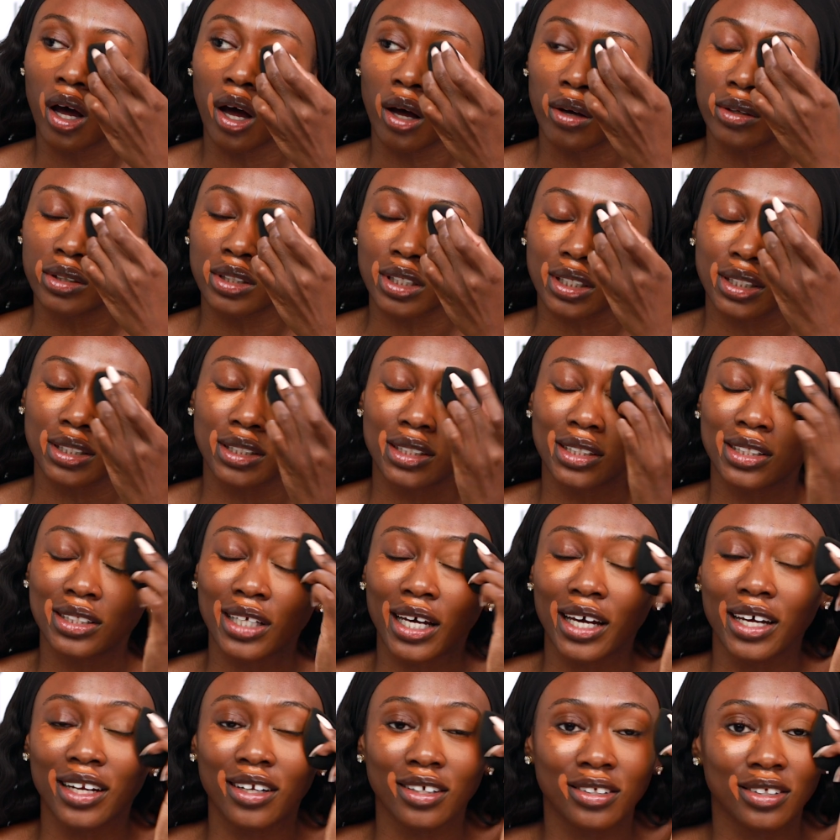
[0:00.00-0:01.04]
I was
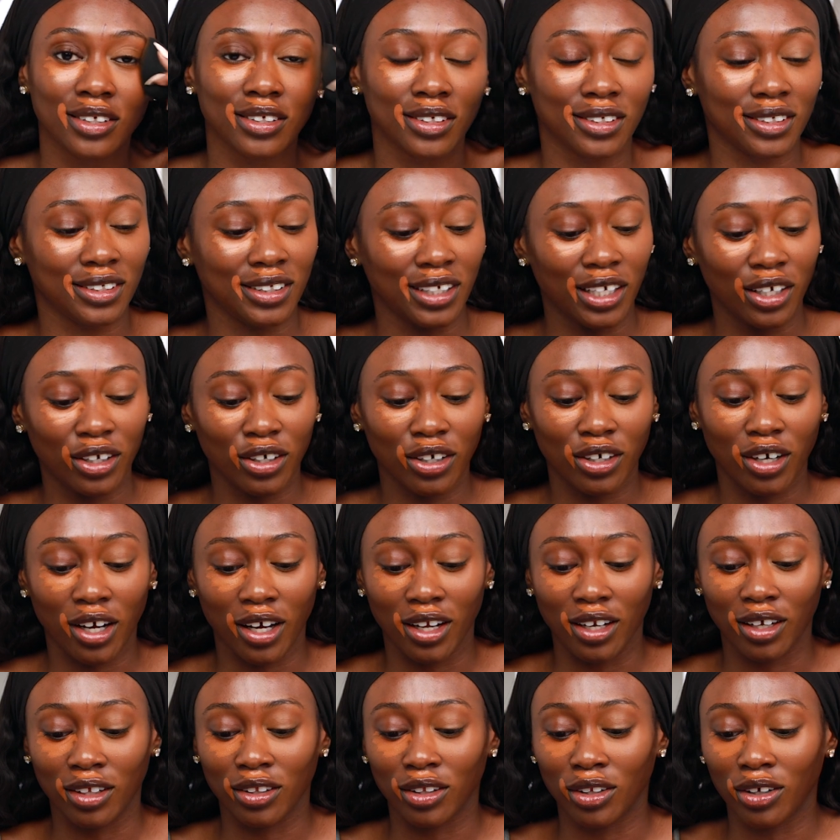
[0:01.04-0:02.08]
excited to see her
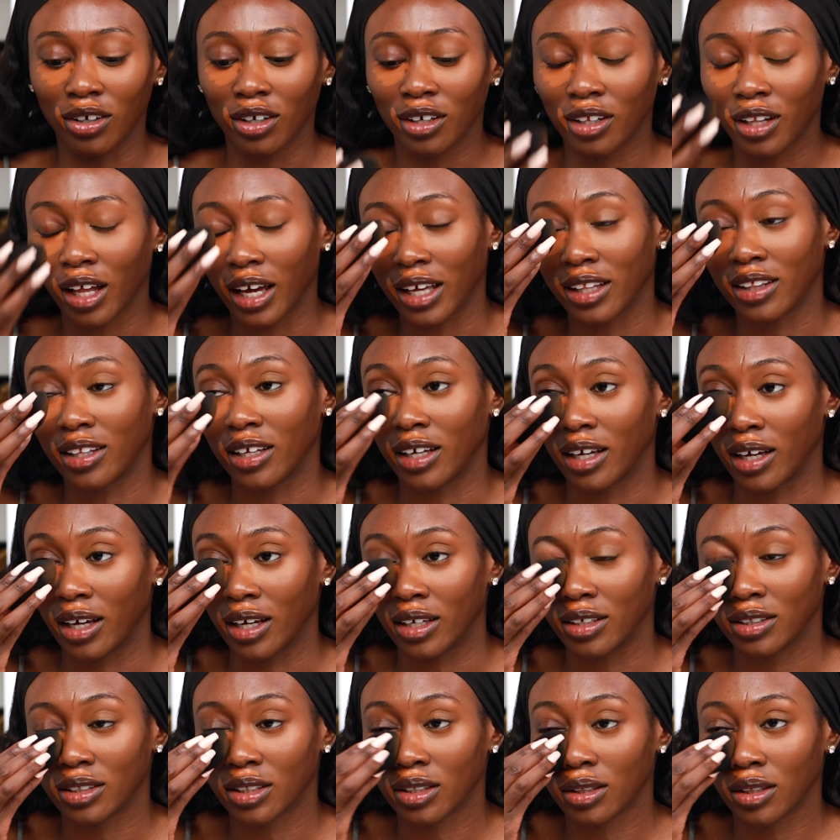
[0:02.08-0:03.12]
in a look like
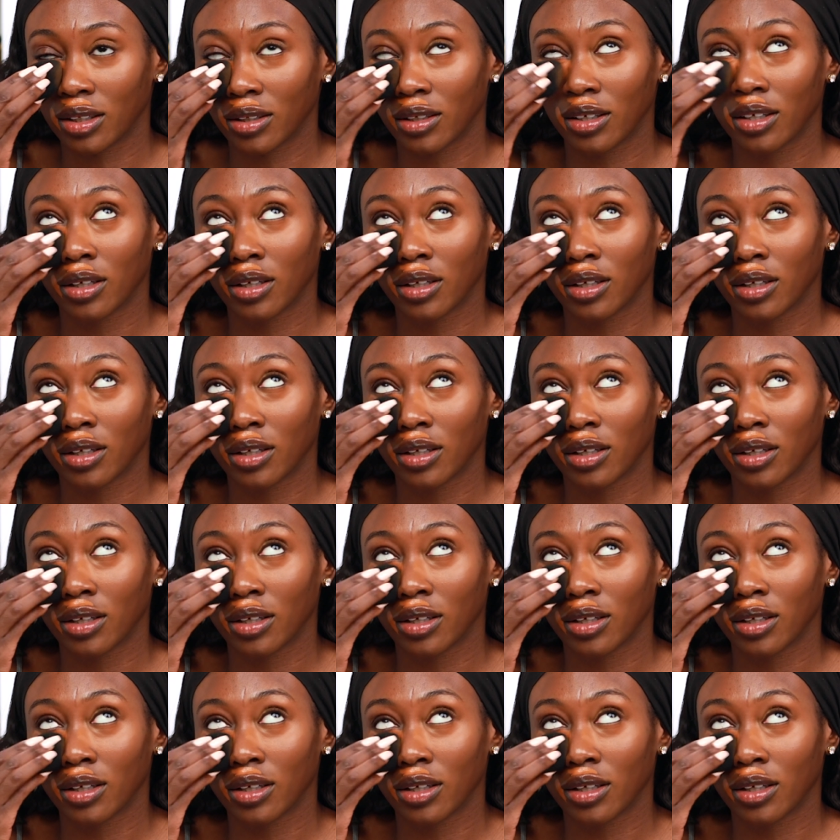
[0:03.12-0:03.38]
this.